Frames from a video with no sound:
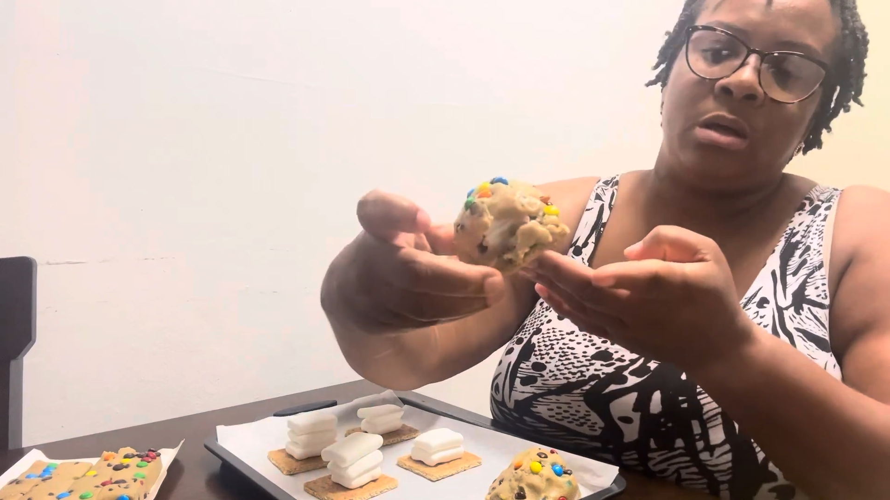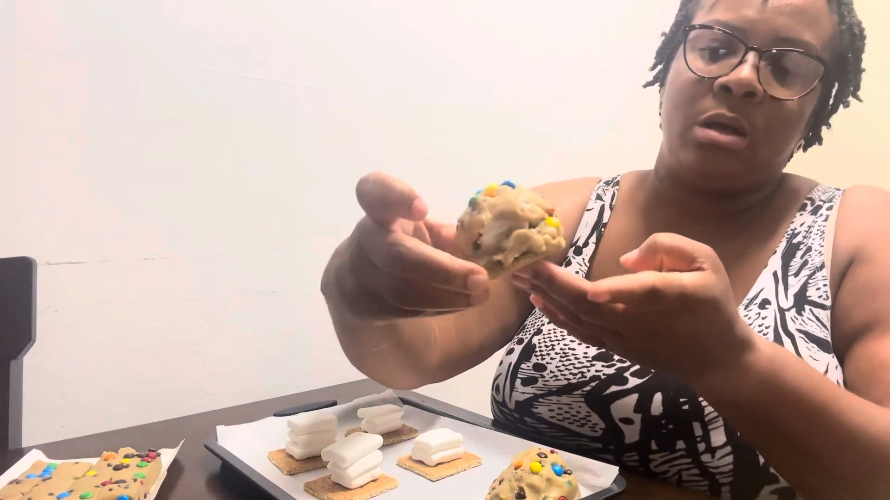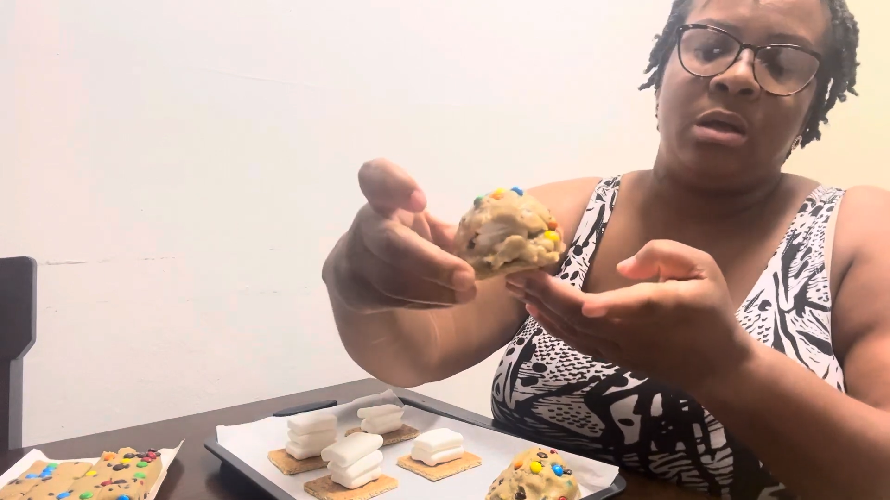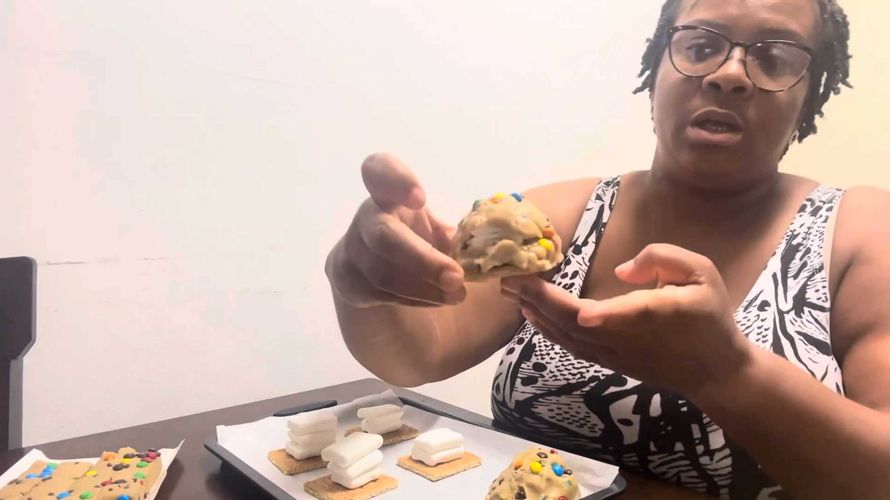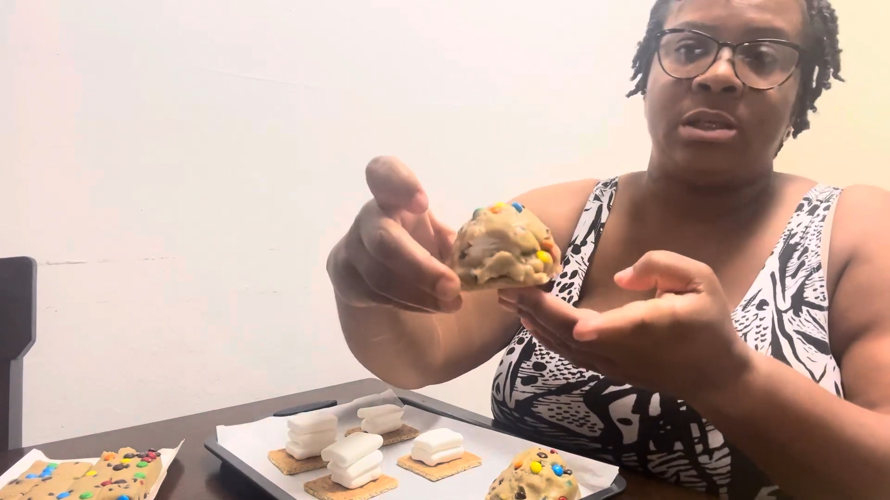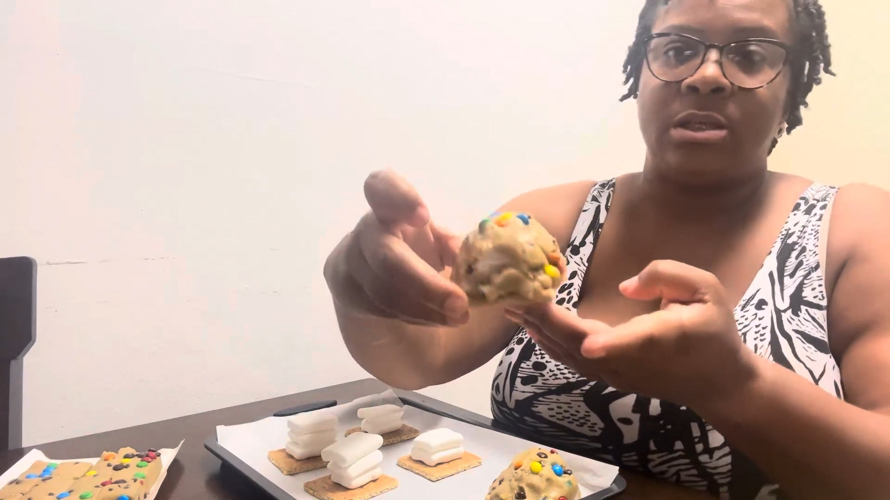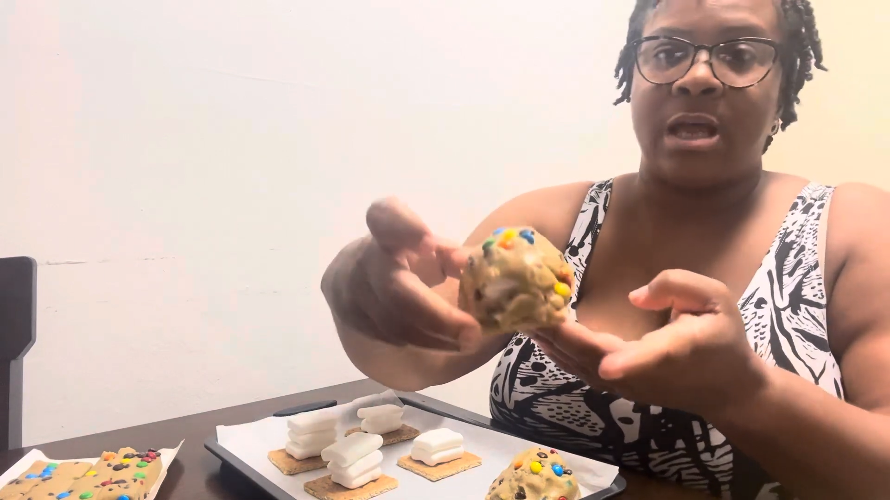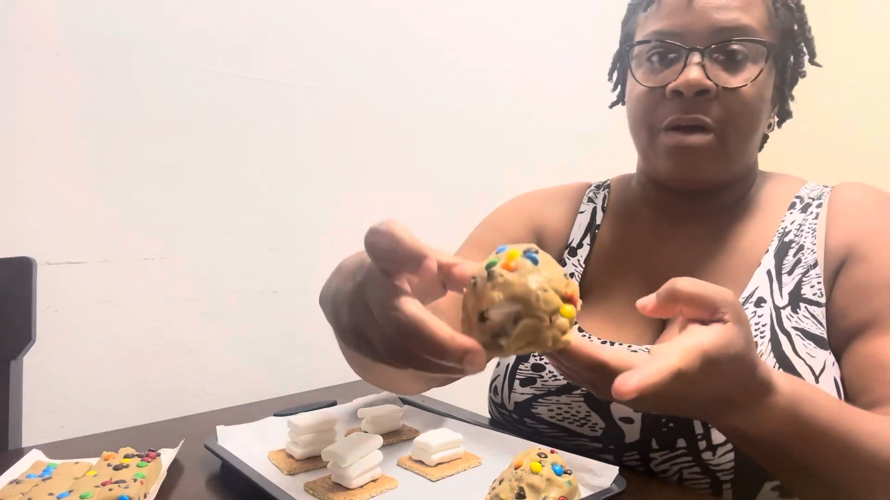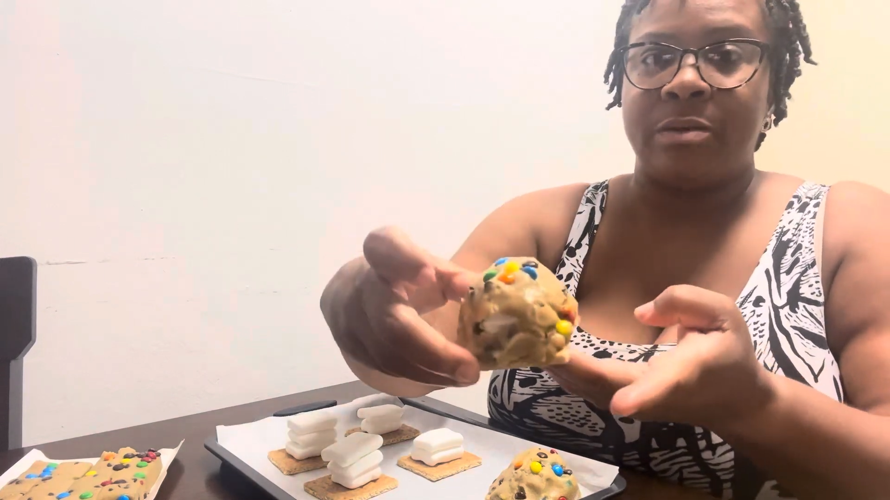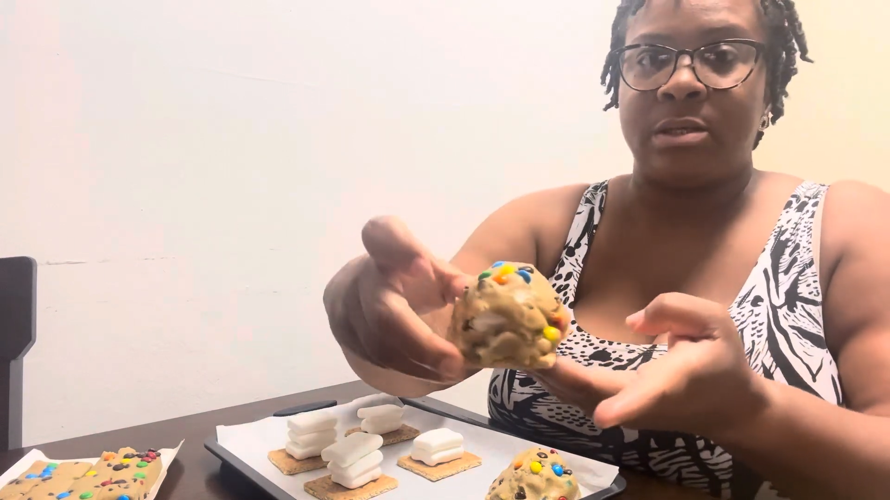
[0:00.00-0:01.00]
And this is
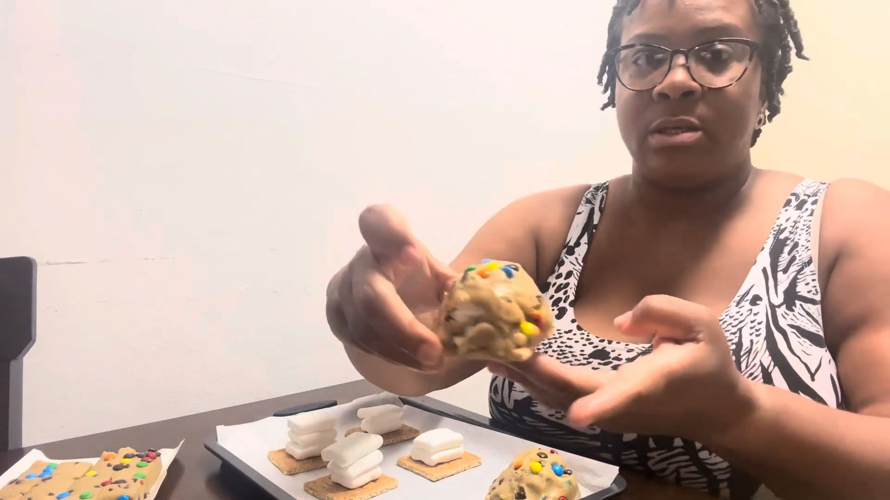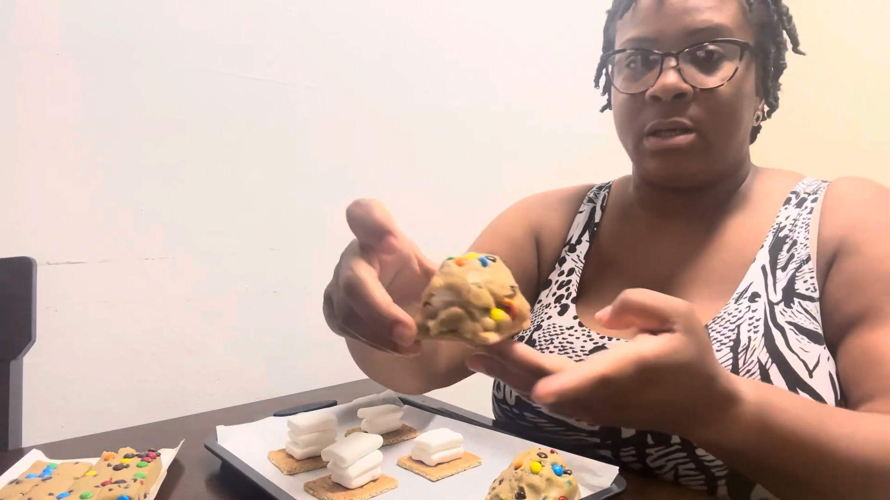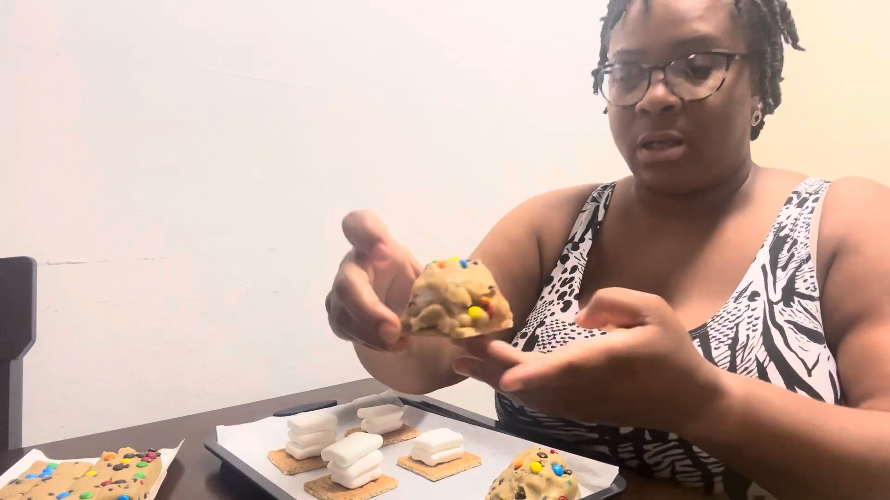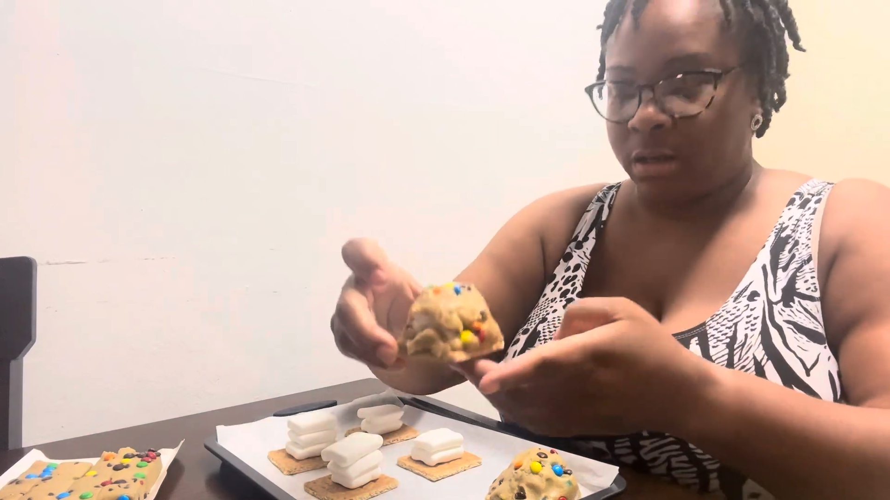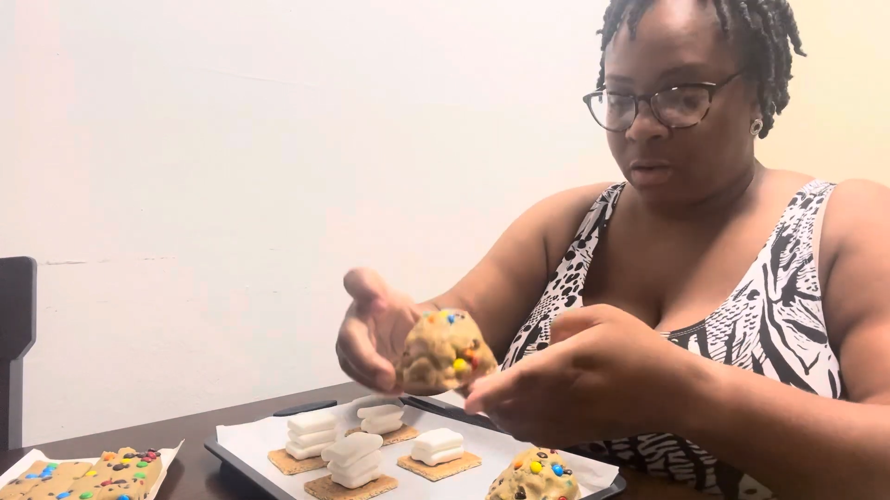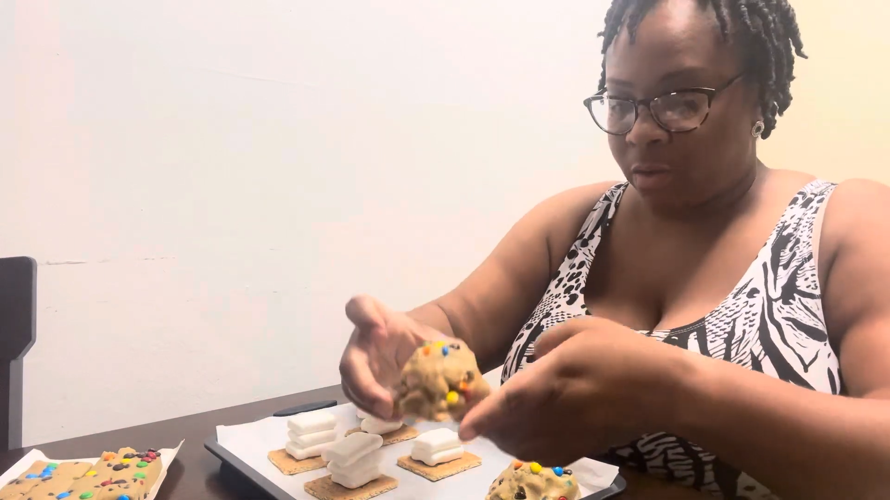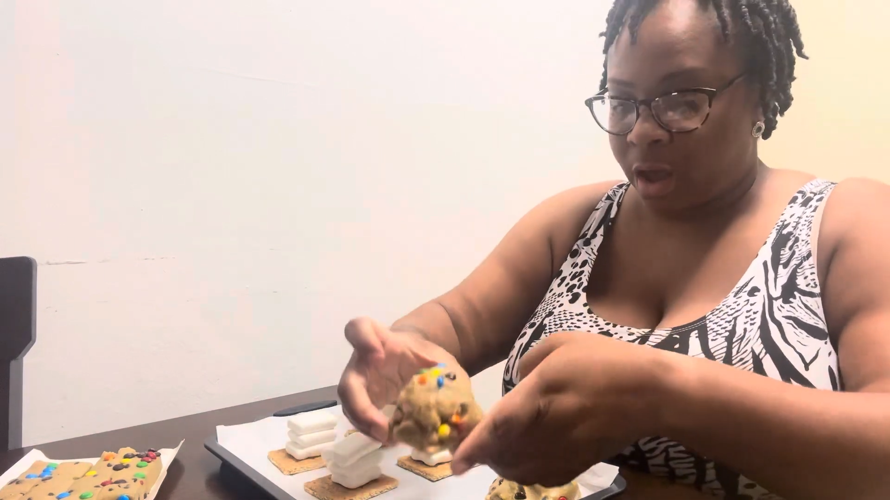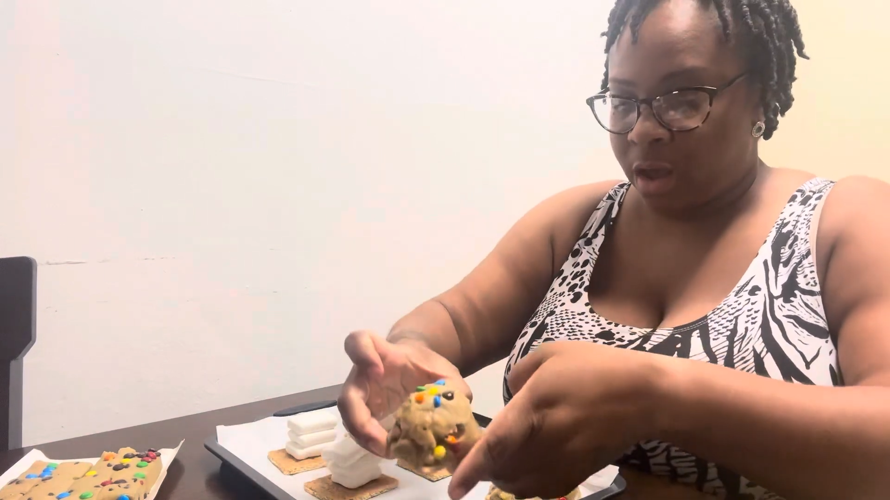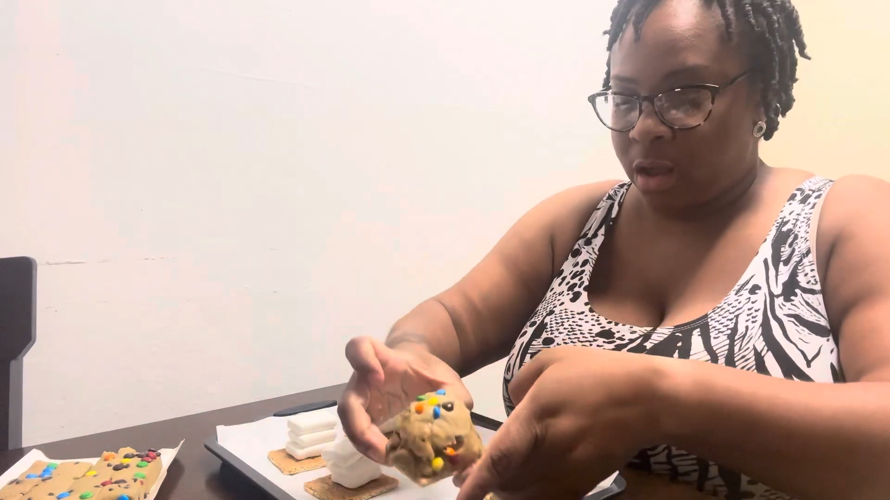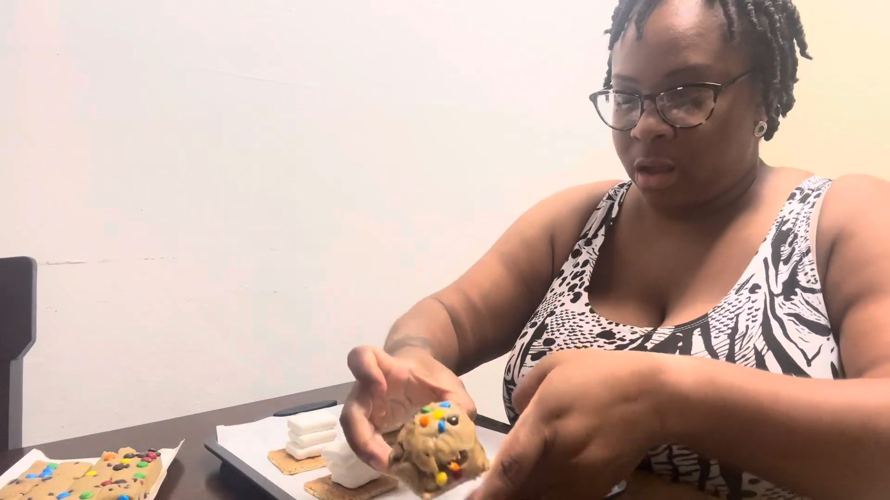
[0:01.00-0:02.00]
how it's looking,
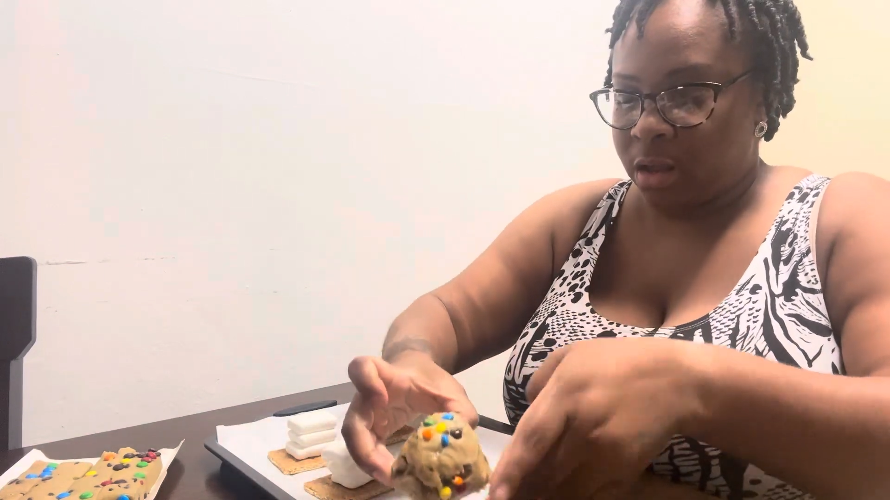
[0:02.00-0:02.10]
okay?